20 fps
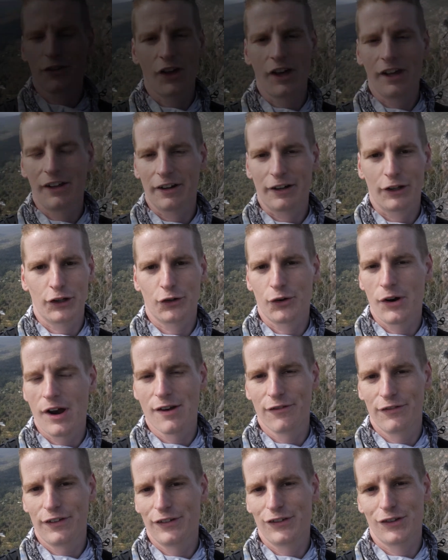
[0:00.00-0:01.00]
only like a
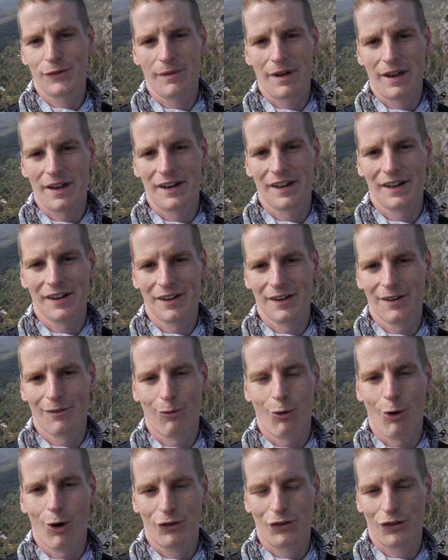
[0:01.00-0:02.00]
350 metre
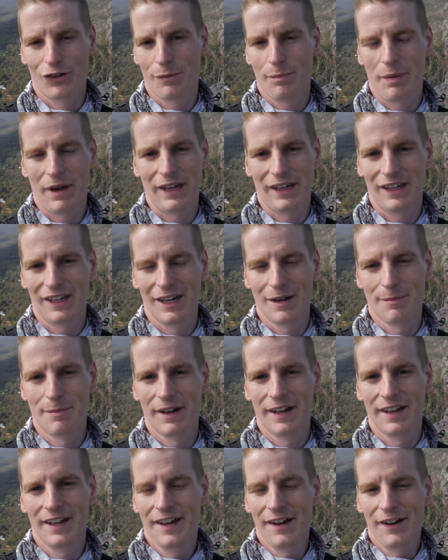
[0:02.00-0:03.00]
walk to the peak here,
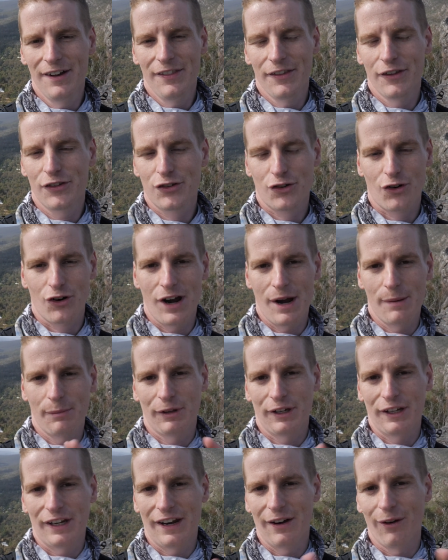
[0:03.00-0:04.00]
but the
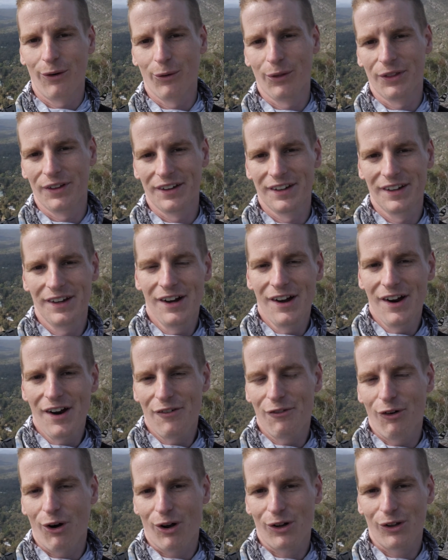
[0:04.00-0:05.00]
scrambling and all the
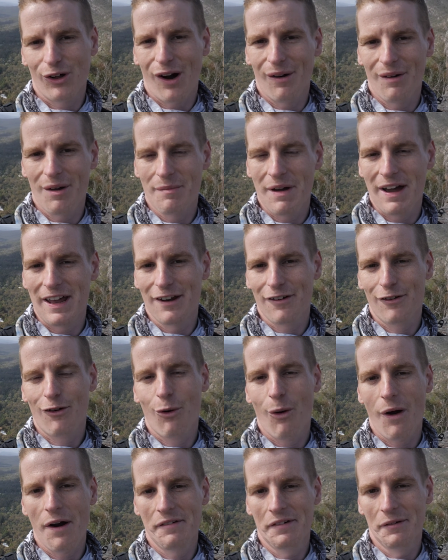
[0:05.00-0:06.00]
rock climbing made it
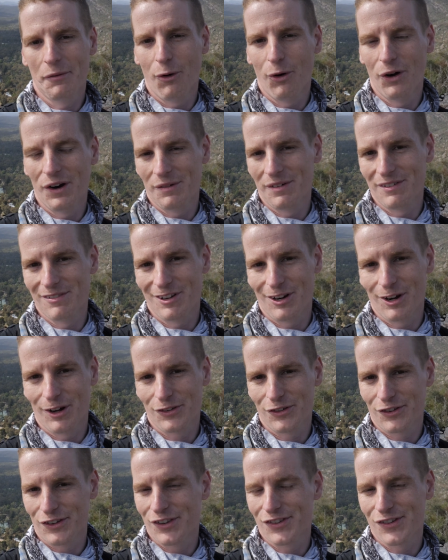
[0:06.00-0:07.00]
quite rewarding when we got
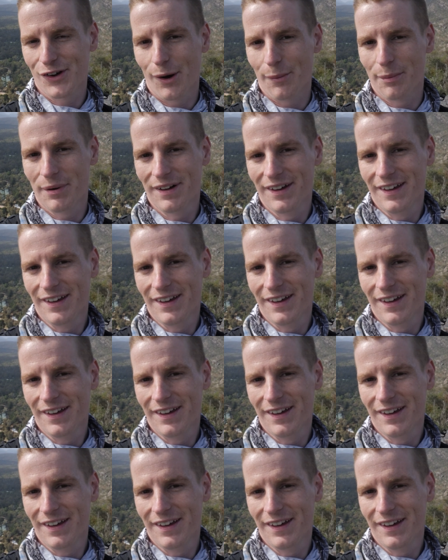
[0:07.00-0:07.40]
to the top.